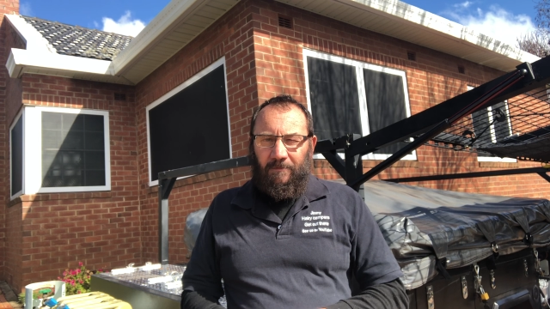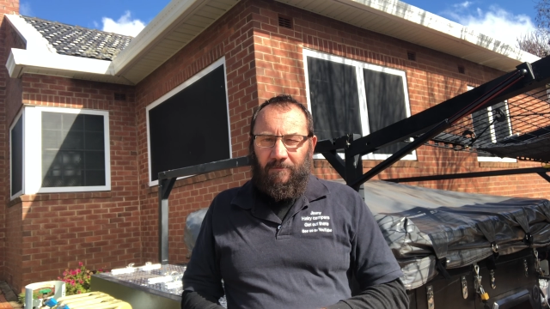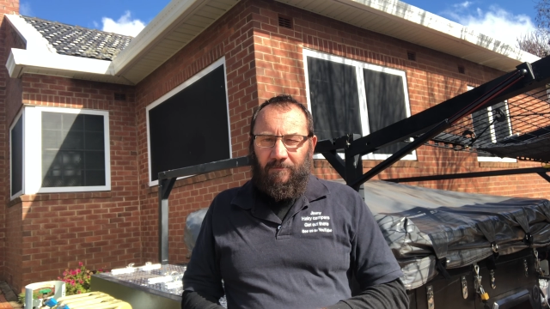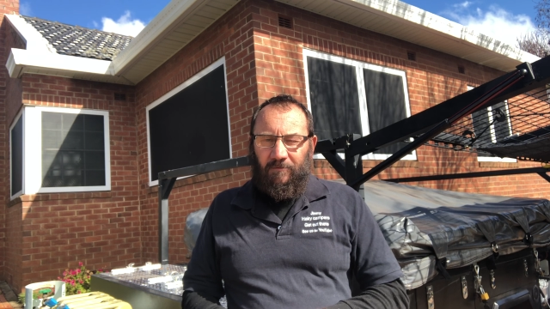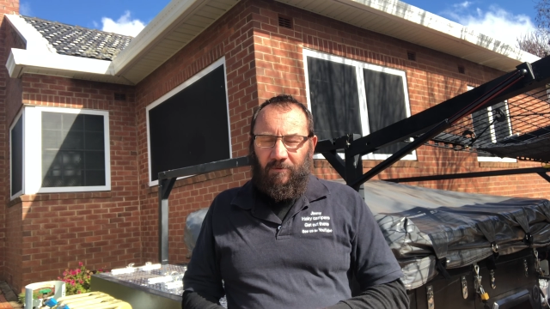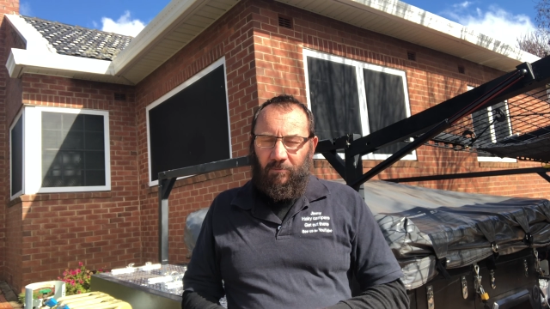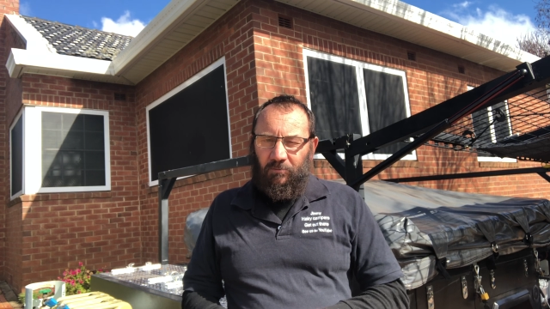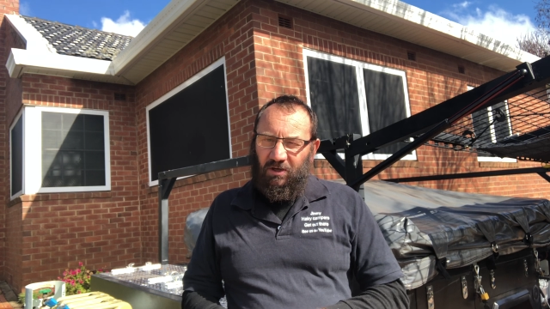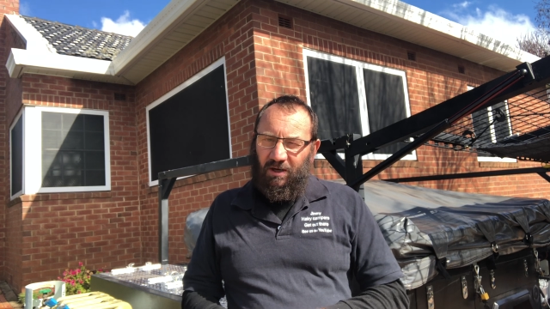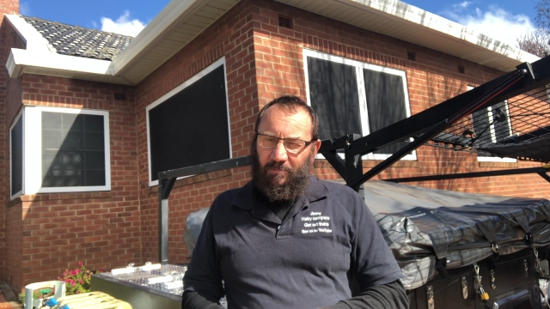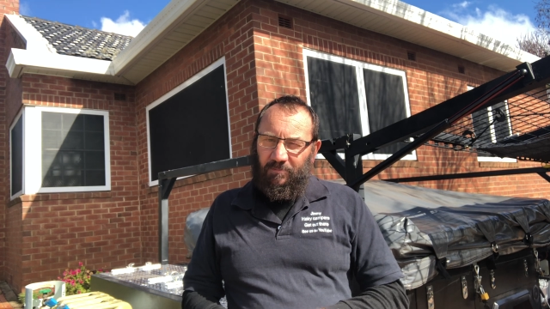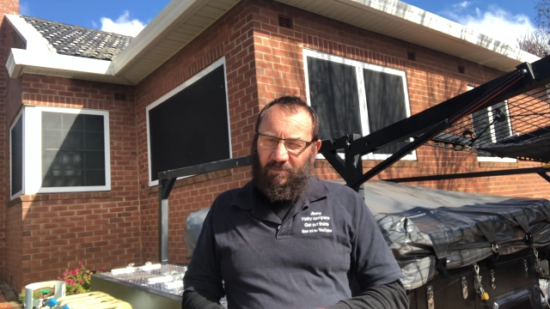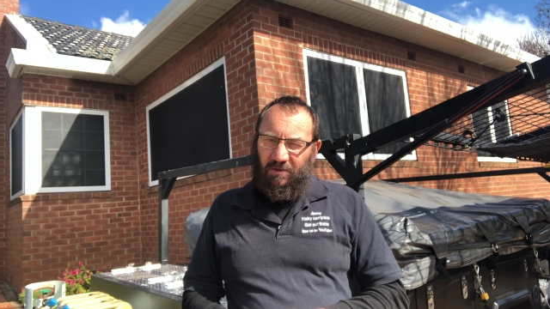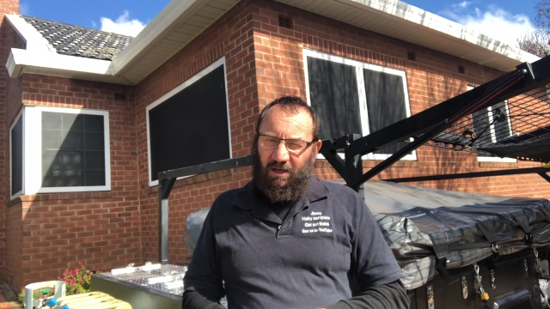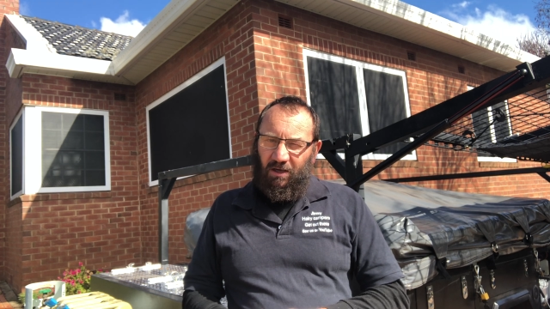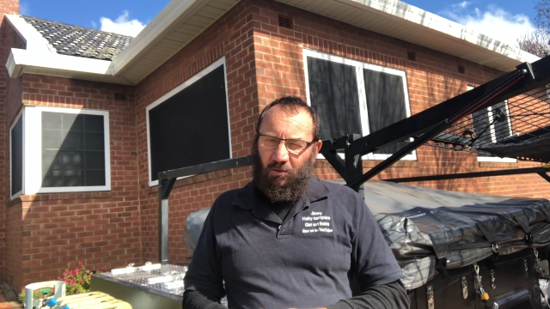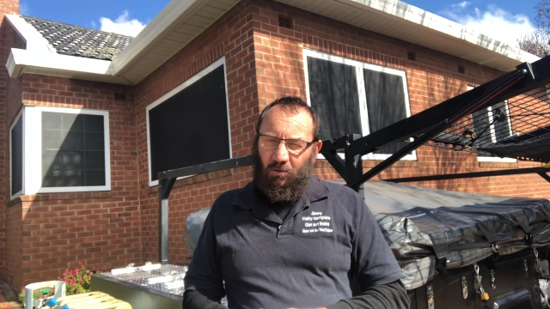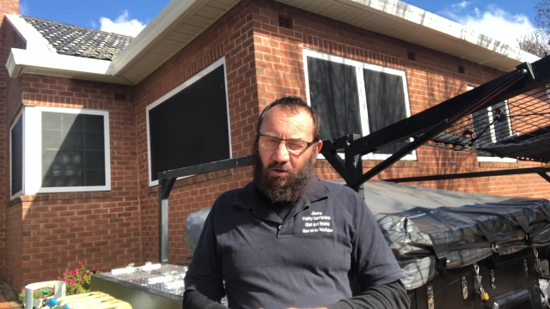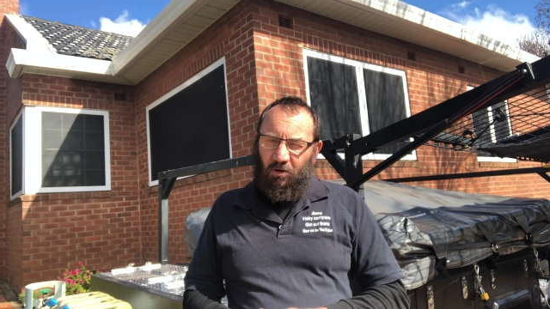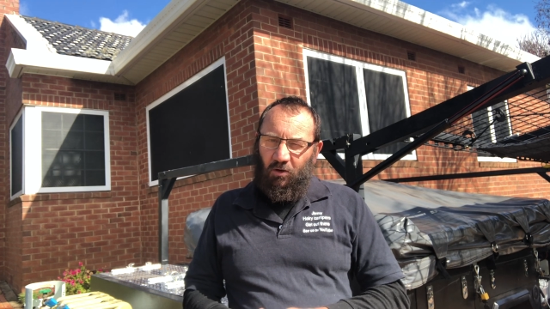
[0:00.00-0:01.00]
from
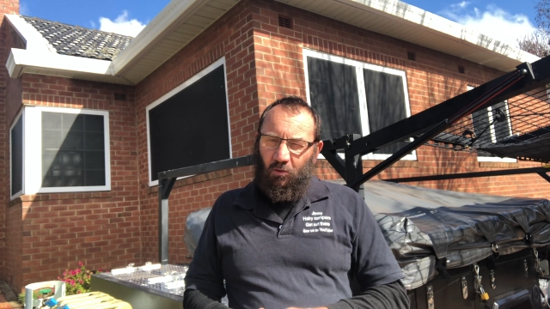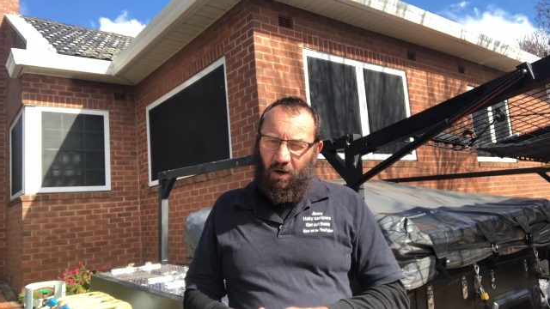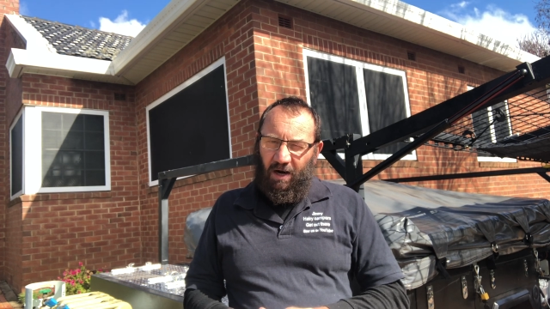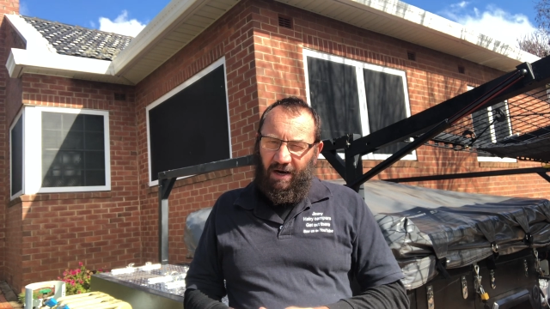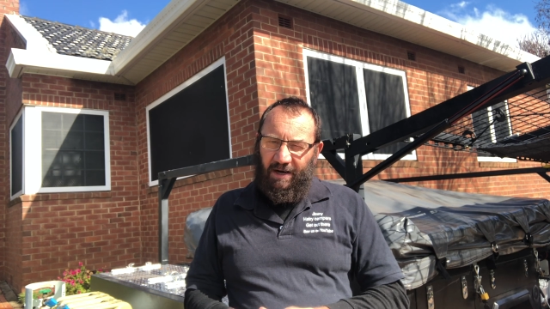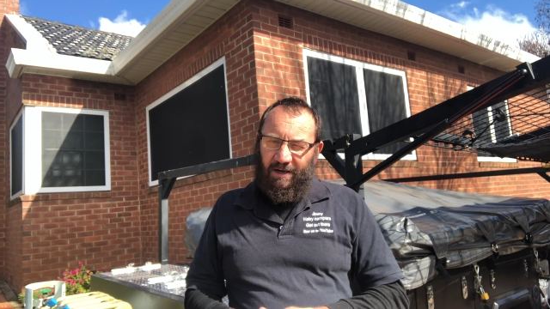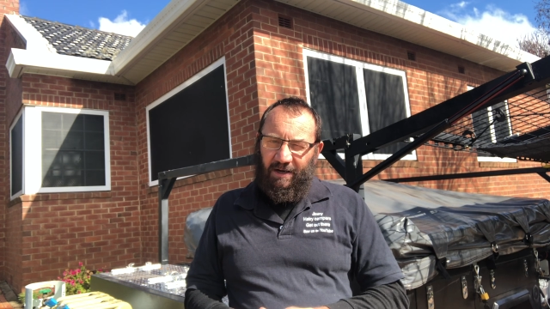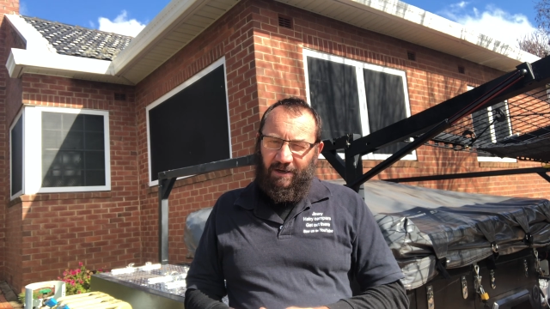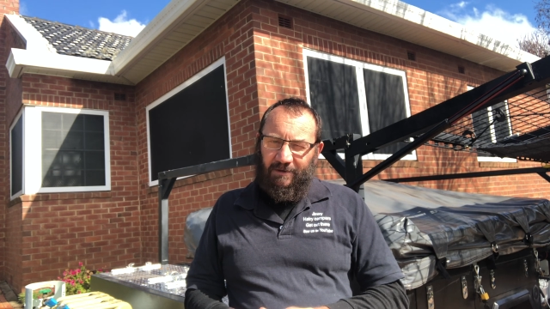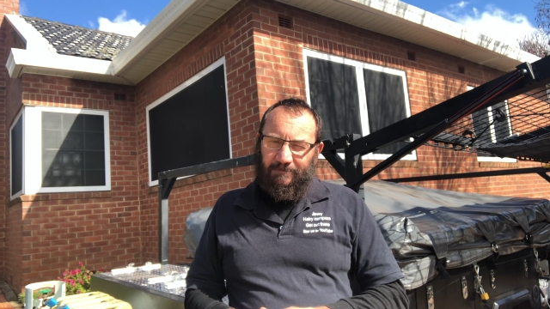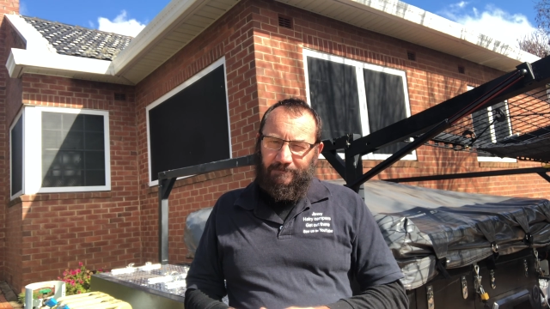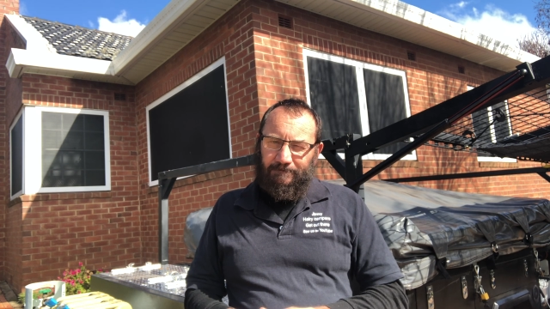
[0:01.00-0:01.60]
something greater